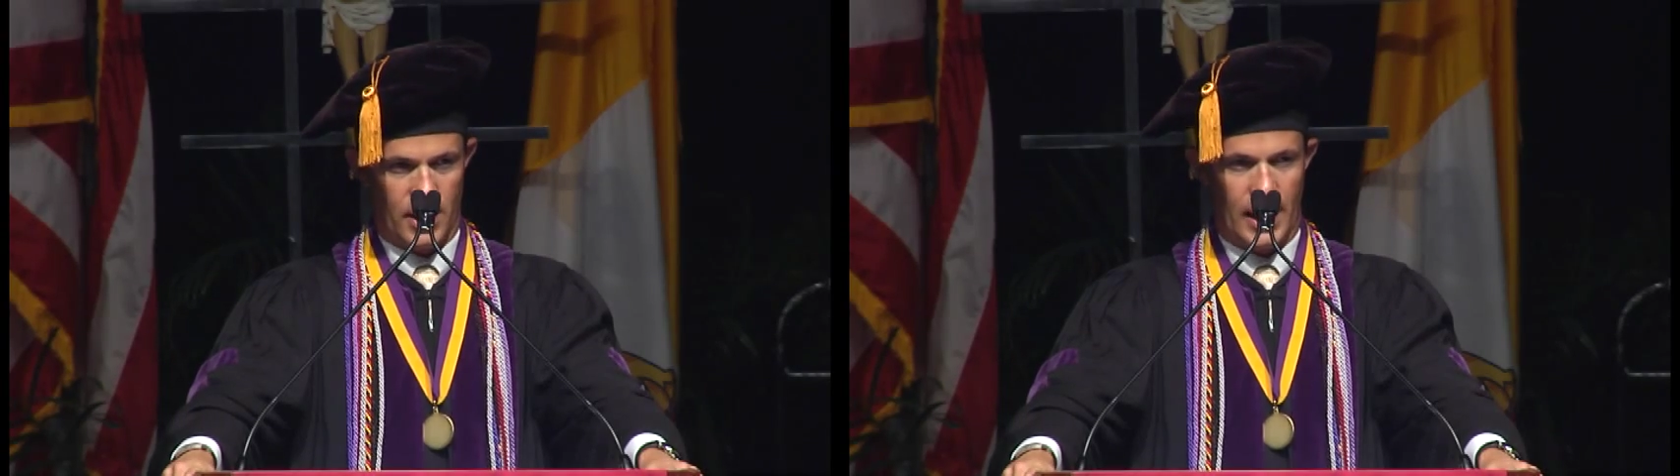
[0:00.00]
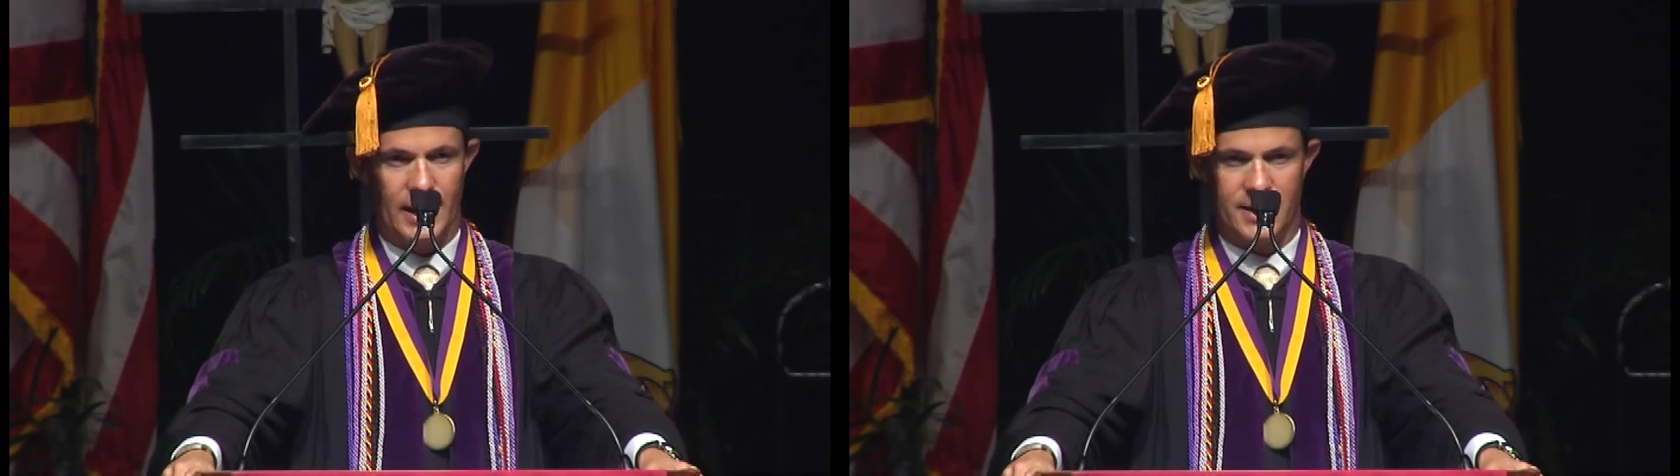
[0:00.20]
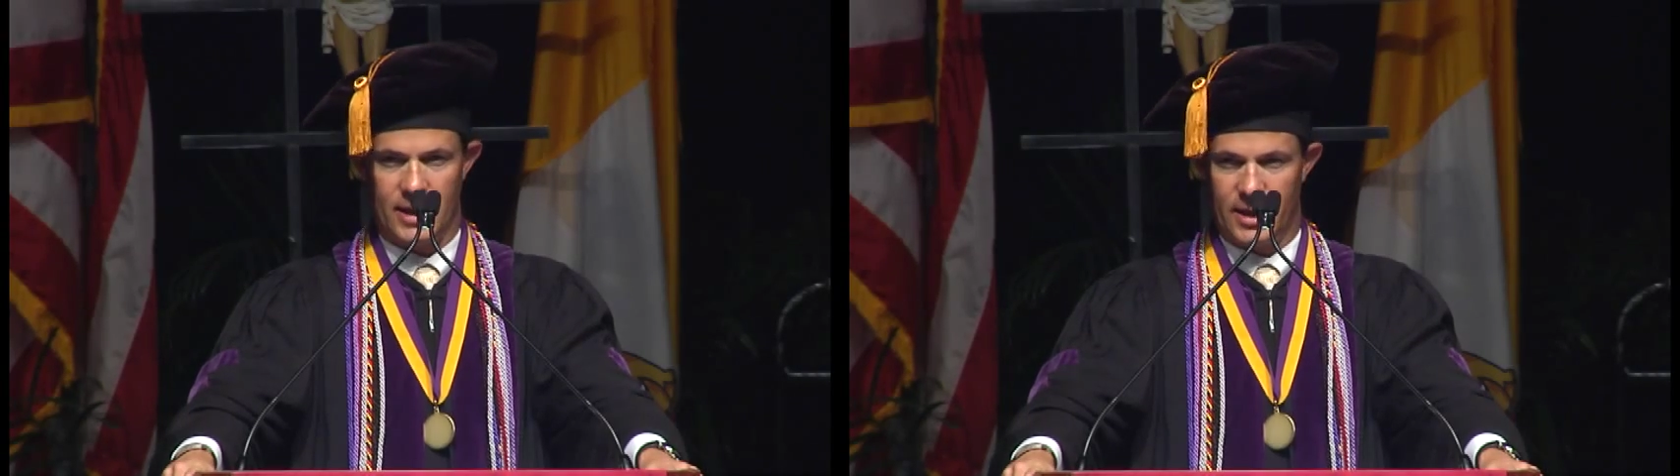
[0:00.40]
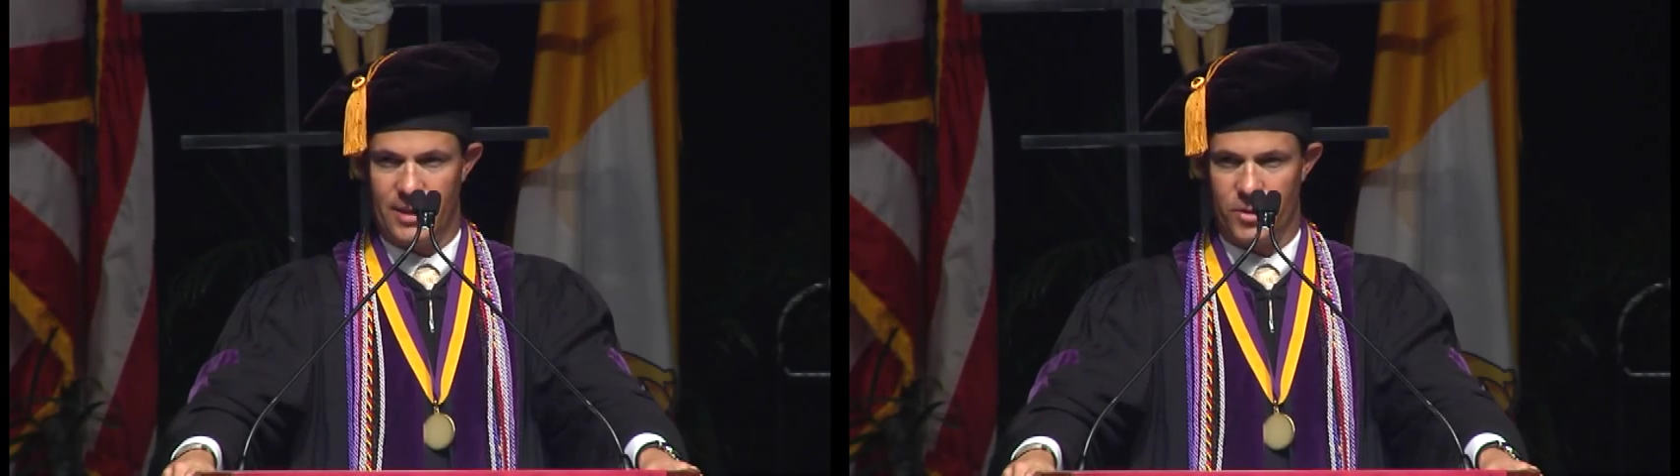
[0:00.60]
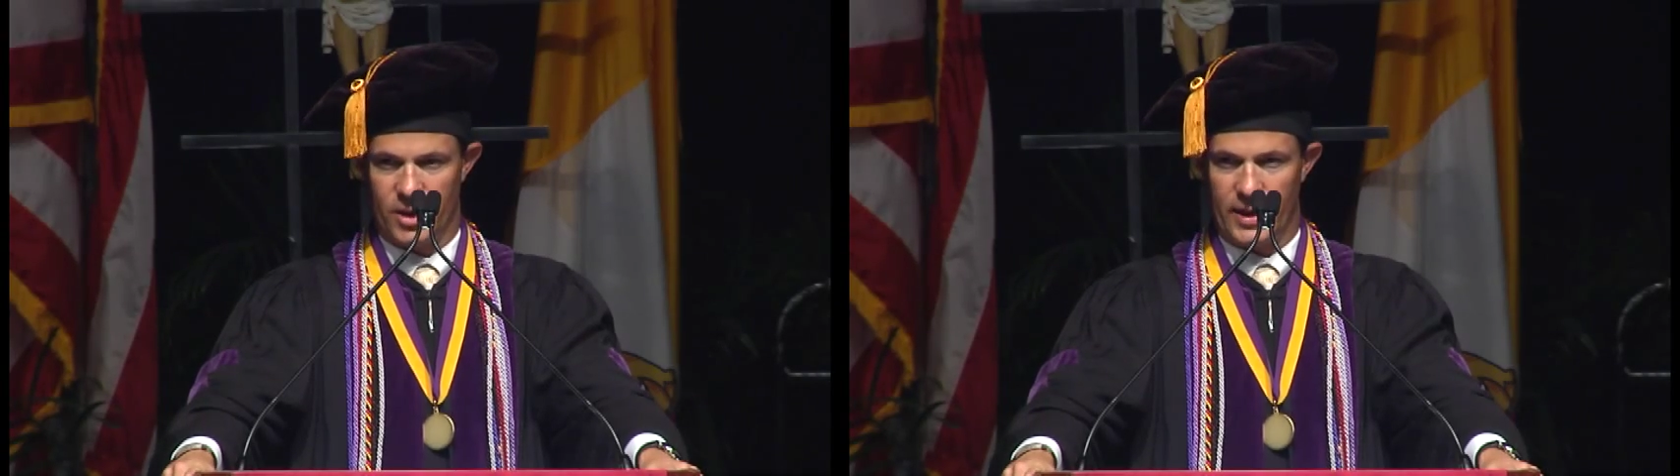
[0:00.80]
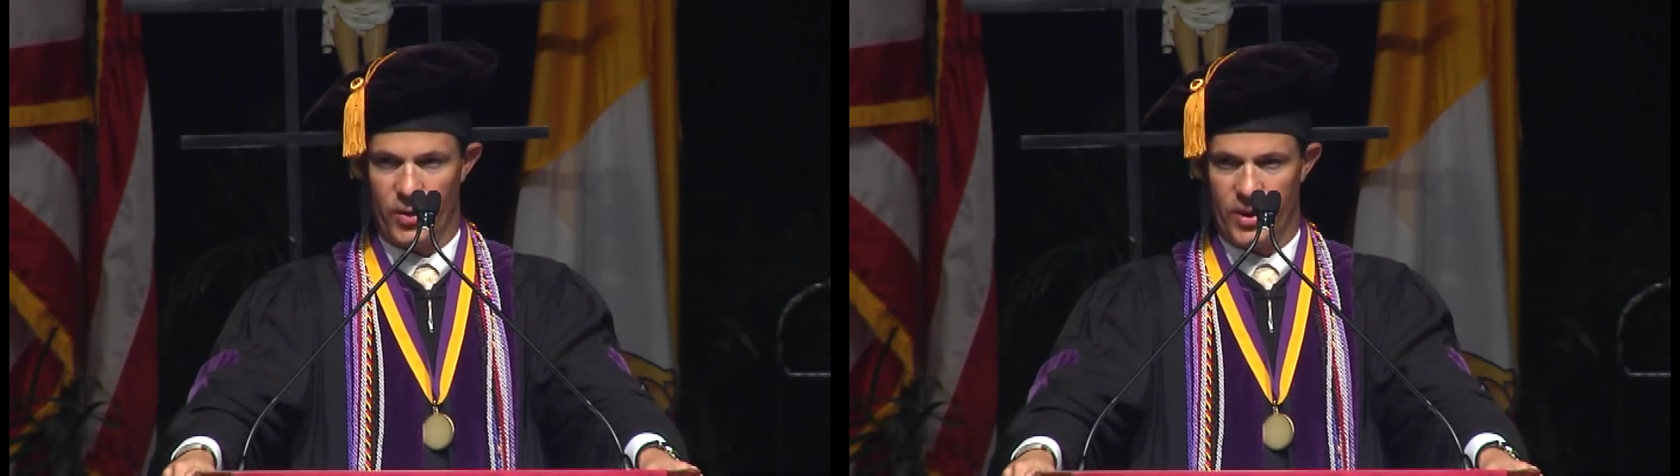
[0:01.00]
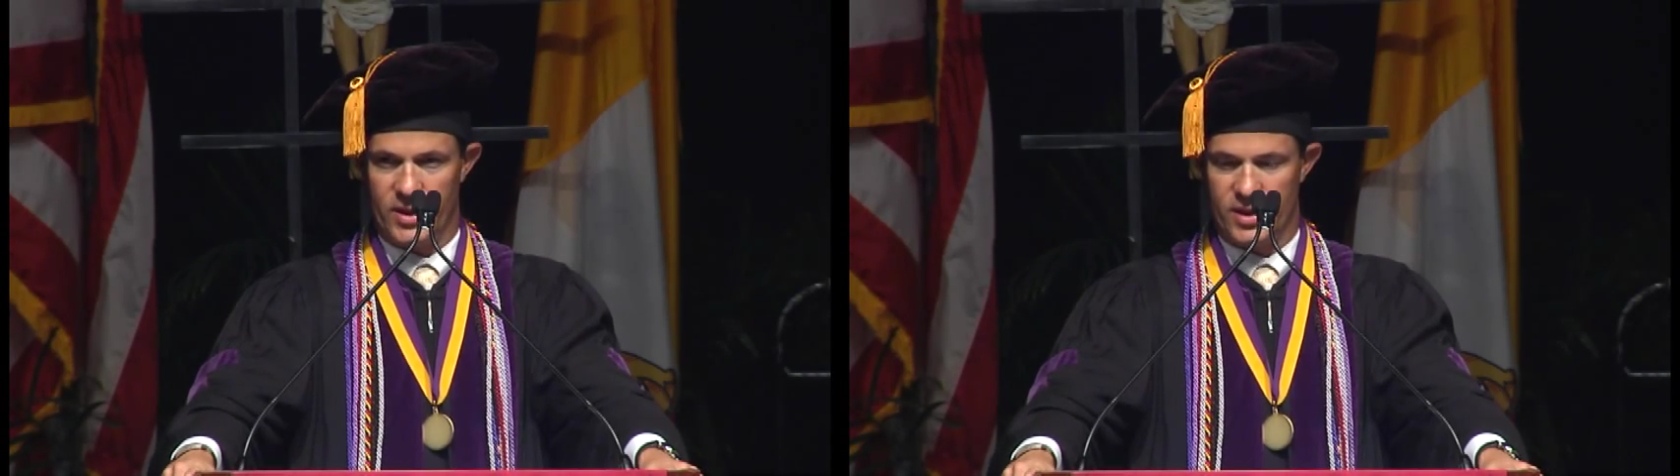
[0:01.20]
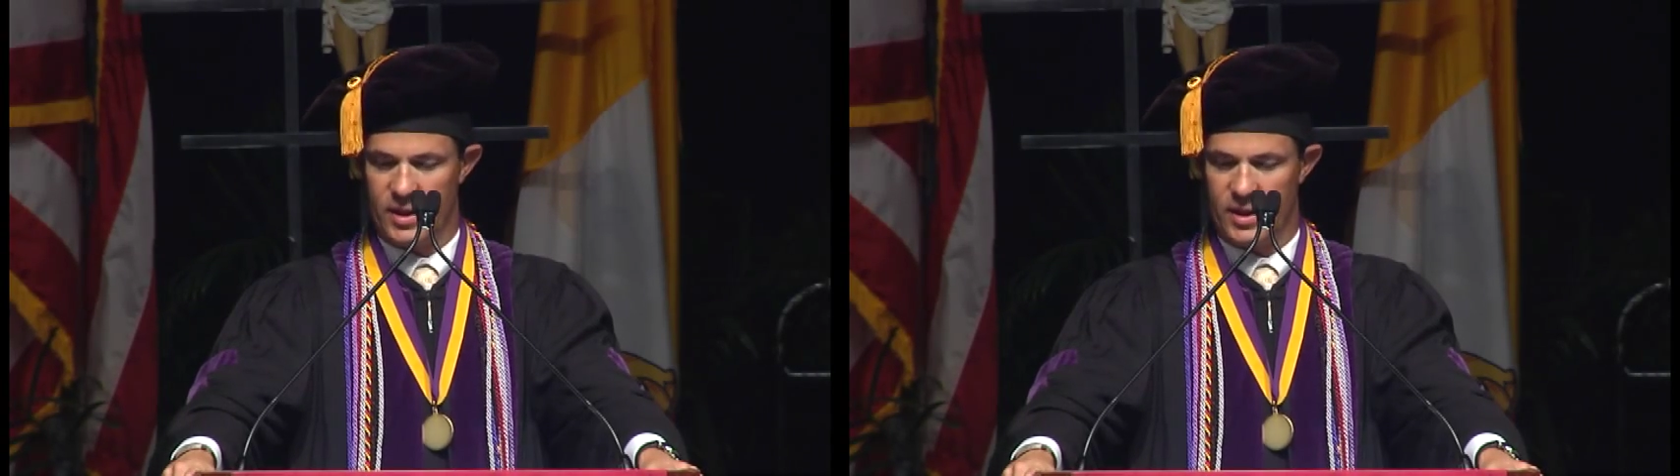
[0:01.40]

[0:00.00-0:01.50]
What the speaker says: at times like this,